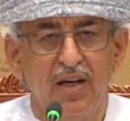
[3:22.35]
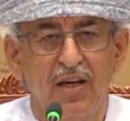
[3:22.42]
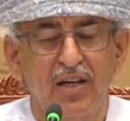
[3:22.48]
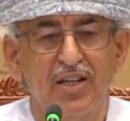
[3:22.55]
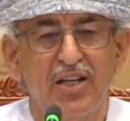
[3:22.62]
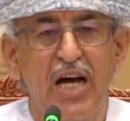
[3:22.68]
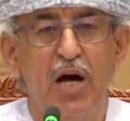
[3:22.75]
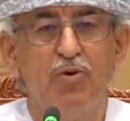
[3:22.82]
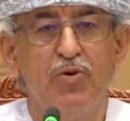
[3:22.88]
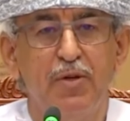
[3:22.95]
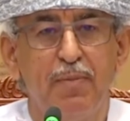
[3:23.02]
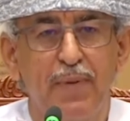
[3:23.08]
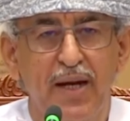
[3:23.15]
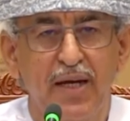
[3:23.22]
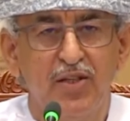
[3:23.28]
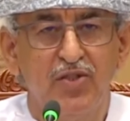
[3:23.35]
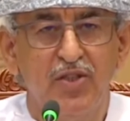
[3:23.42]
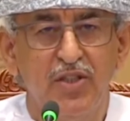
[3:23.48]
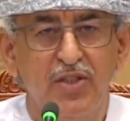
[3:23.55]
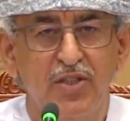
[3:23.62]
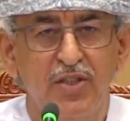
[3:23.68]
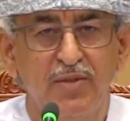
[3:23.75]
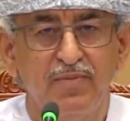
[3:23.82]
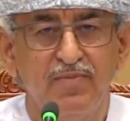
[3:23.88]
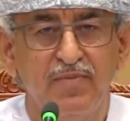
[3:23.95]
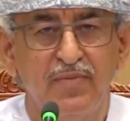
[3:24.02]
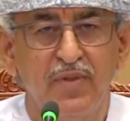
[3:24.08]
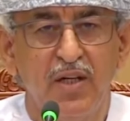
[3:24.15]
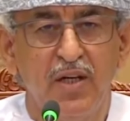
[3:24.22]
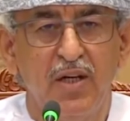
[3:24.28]
Crowded places,
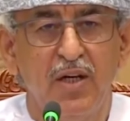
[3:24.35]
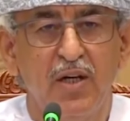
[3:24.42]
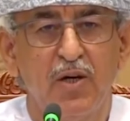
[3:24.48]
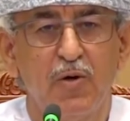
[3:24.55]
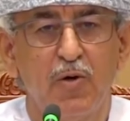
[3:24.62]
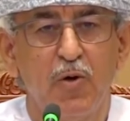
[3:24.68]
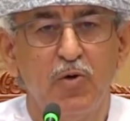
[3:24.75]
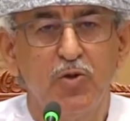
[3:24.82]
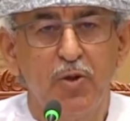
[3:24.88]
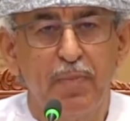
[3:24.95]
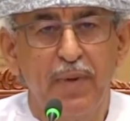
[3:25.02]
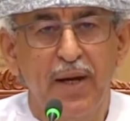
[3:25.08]
close